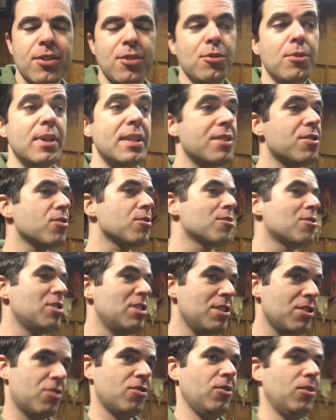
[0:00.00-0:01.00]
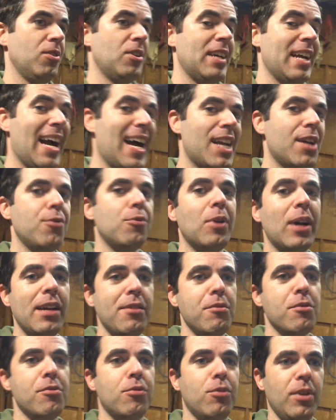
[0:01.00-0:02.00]
who is her sister, got away
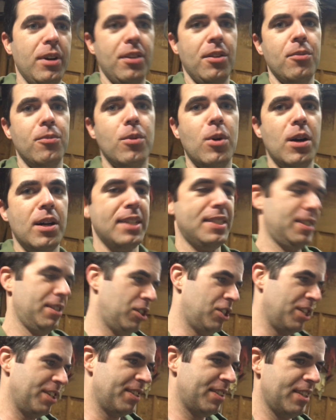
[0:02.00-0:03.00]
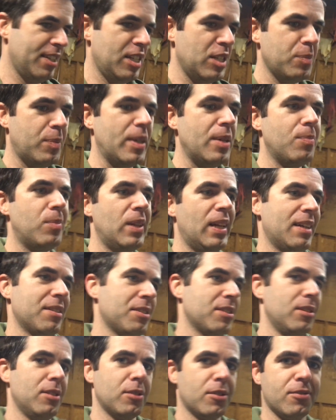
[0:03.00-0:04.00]
with one of the wands, and she's sending people
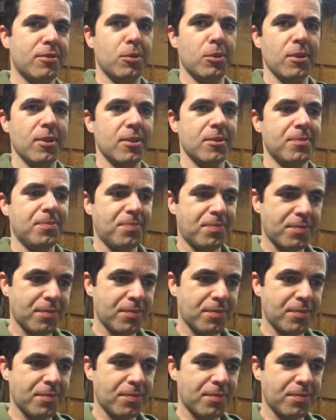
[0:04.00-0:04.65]
out to look for her.